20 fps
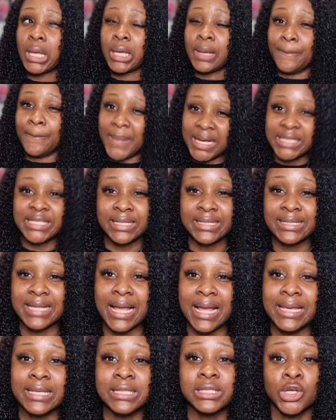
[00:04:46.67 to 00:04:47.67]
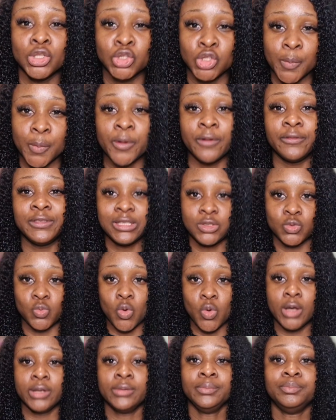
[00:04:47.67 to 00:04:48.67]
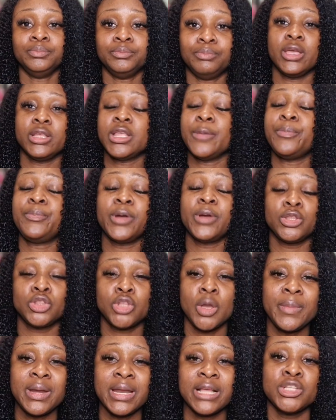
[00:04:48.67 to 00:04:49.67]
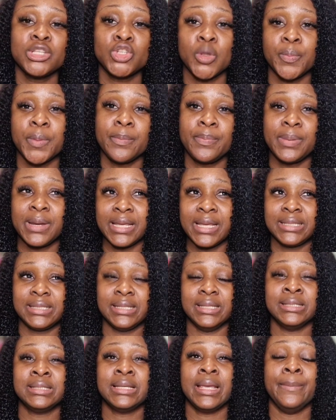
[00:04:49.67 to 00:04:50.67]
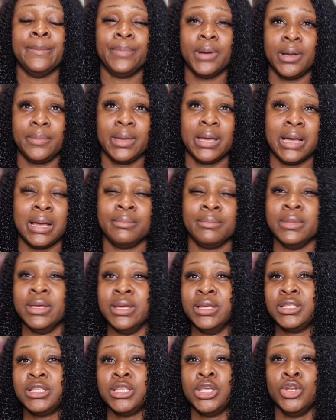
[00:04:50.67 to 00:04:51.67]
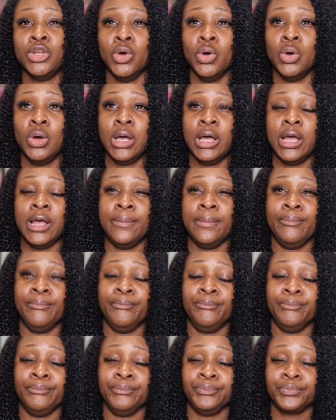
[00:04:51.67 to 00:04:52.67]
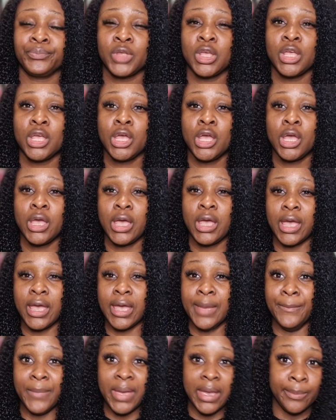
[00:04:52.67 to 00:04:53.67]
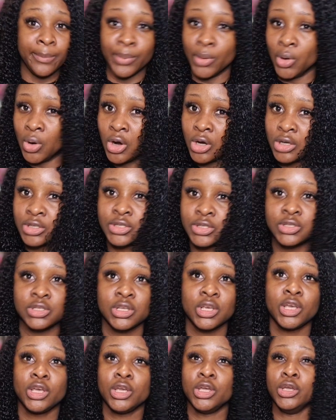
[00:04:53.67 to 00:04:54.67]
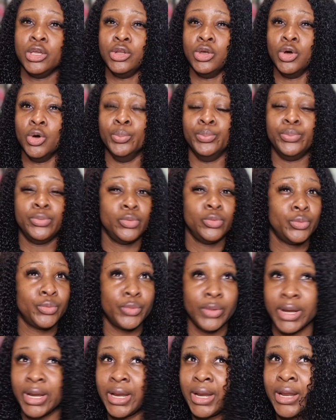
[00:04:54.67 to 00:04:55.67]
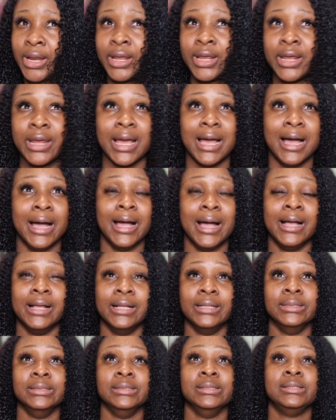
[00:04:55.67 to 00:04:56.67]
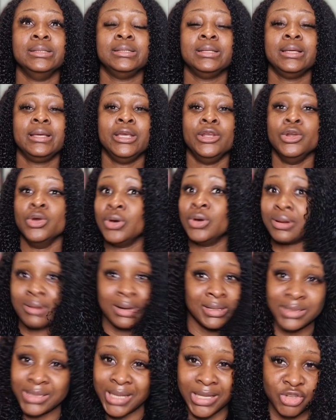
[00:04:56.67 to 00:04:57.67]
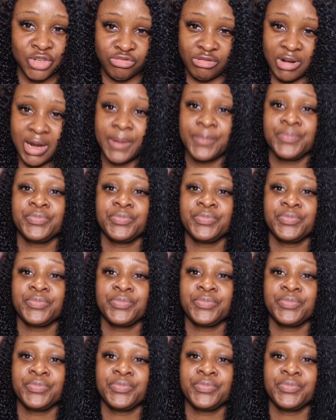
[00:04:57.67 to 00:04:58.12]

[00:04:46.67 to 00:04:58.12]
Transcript: Manchester is on top of this one. The predominant shopping places in Birmingham is, you know, Mailbox, you know, Bullring, and, you know, Grand Central.